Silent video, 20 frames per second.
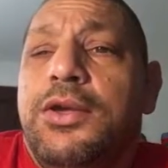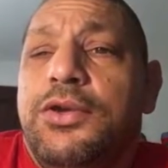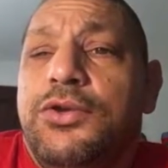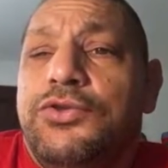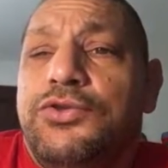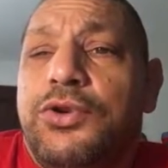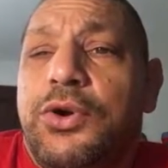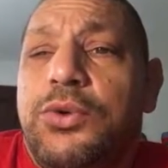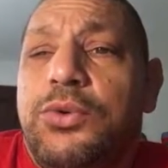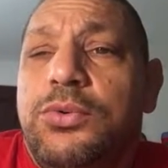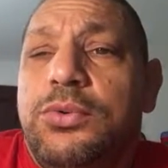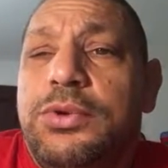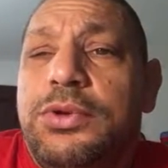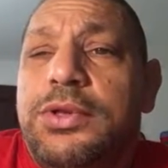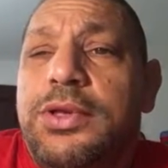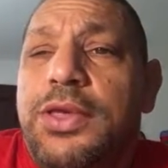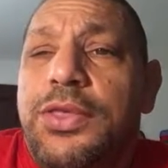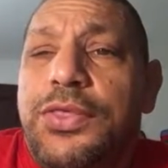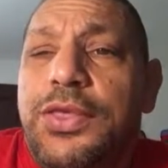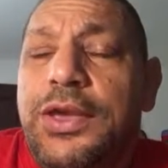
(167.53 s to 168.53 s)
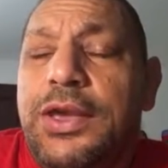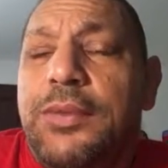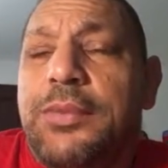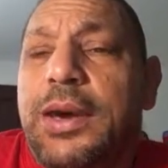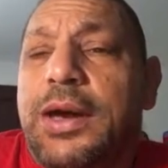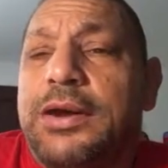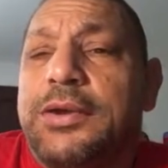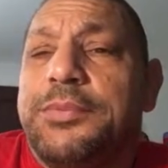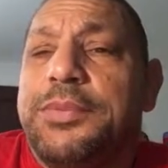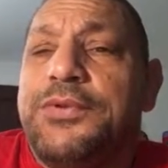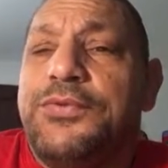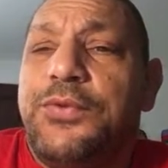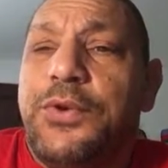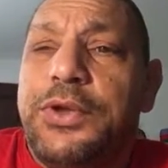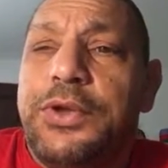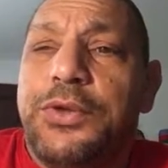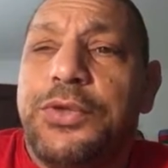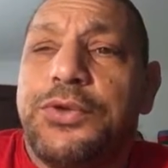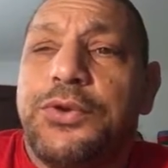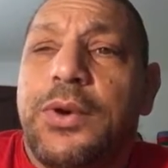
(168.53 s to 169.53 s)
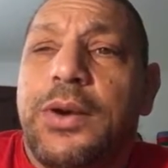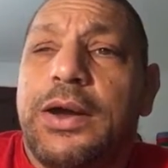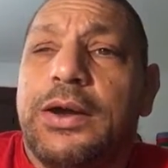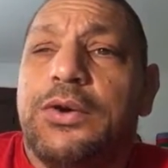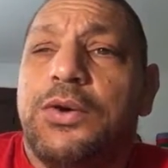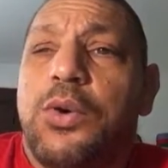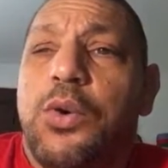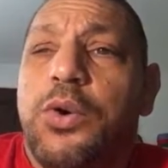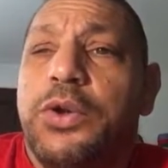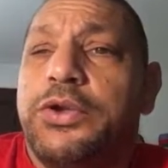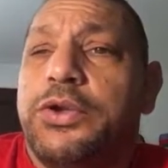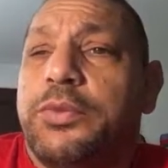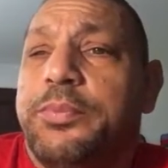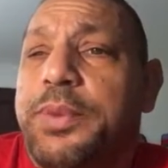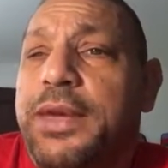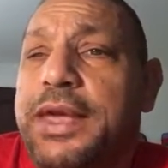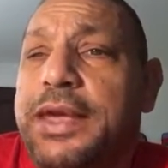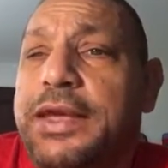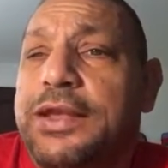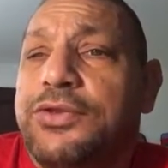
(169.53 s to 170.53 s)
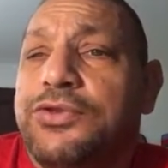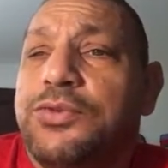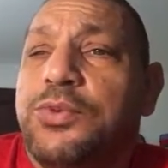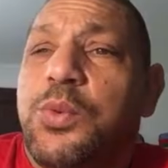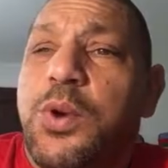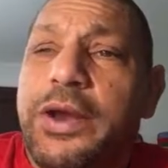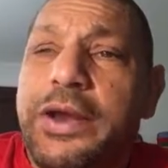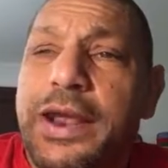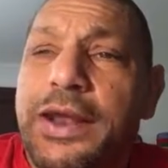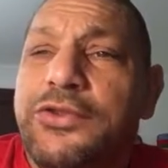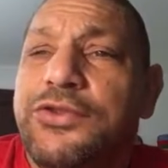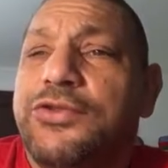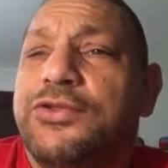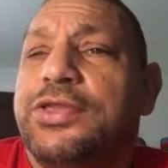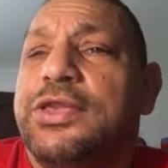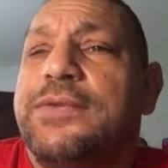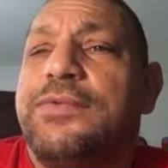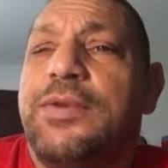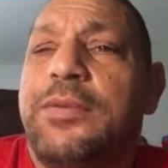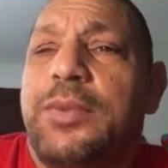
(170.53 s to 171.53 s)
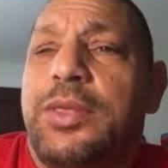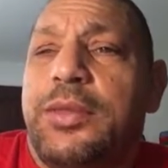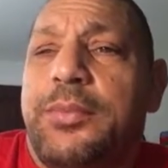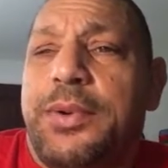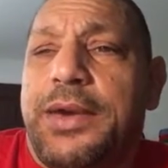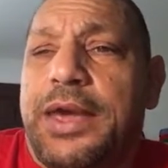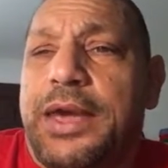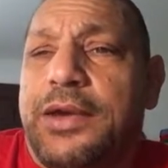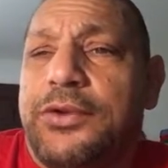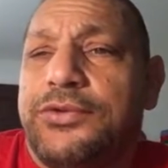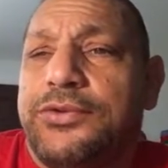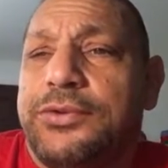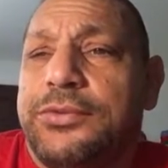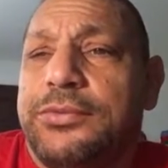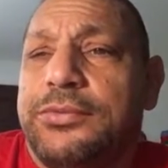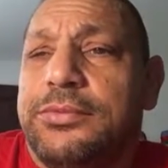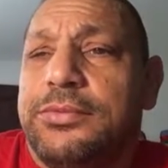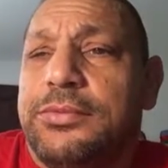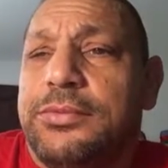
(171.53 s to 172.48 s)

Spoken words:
So think about it. Before you throw out all your pains, why not just leave them in the past?